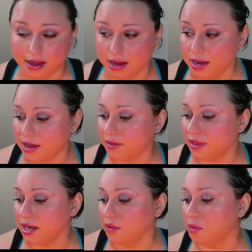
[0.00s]
night,
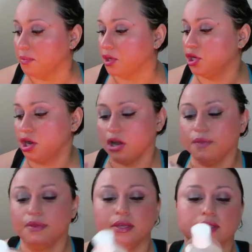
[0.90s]
then I will put
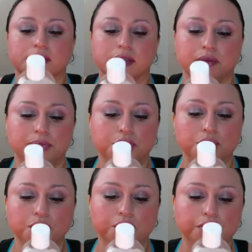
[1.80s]
on this
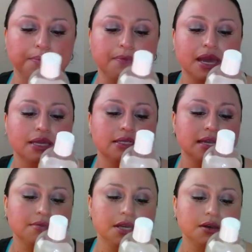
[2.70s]
pure
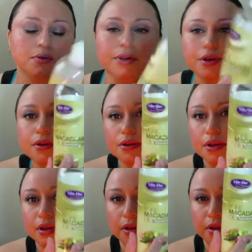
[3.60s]
macadamia oil.
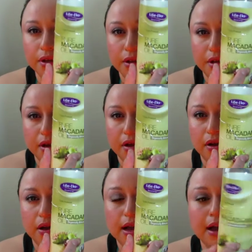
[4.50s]

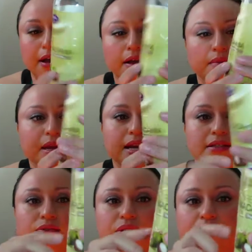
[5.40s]
And
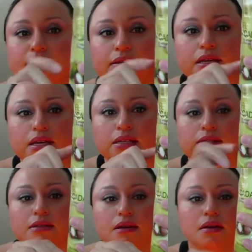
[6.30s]
as you can see,
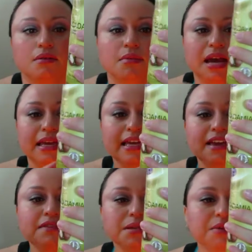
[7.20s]
it's I
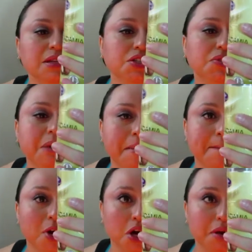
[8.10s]
gave some of this to my
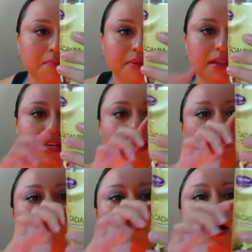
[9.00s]
mom, but then I
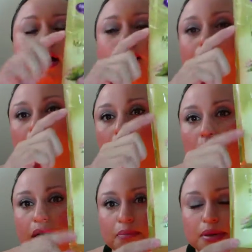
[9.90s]
still have like
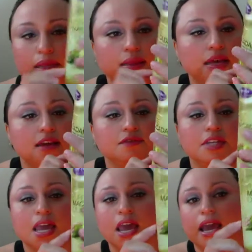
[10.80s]
quite a bit
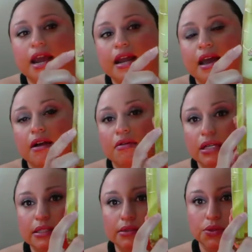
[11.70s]
left, and now
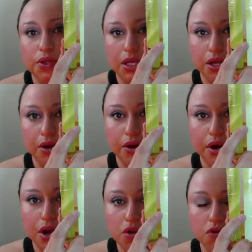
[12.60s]
it's to here
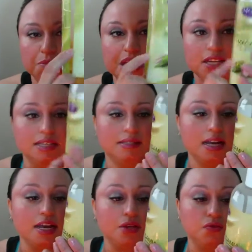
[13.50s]
because
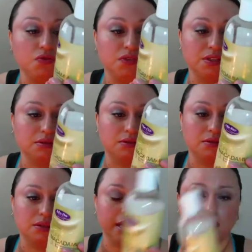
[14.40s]
I use this
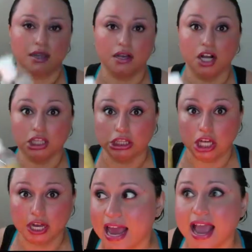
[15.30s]
like a
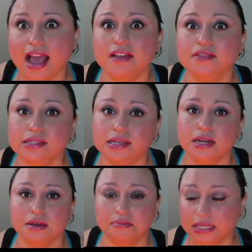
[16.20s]
lot, and I have
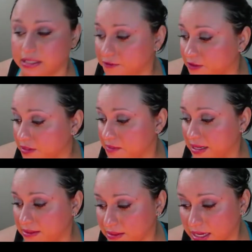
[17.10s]
seen a big difference in
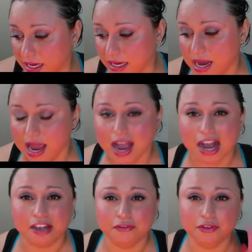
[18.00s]
my skin.
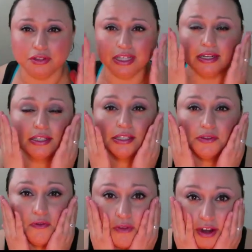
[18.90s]
I feel that
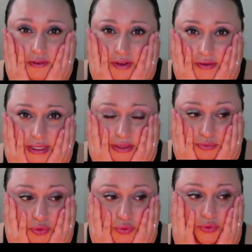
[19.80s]
it's very
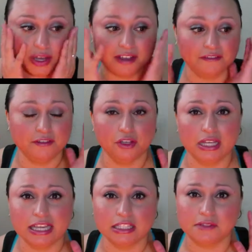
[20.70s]
smooth. I feel
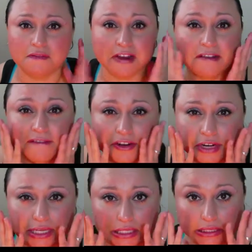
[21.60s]
like it's
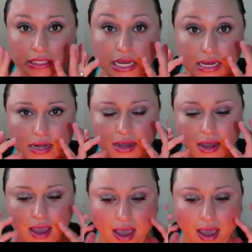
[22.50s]
very clean,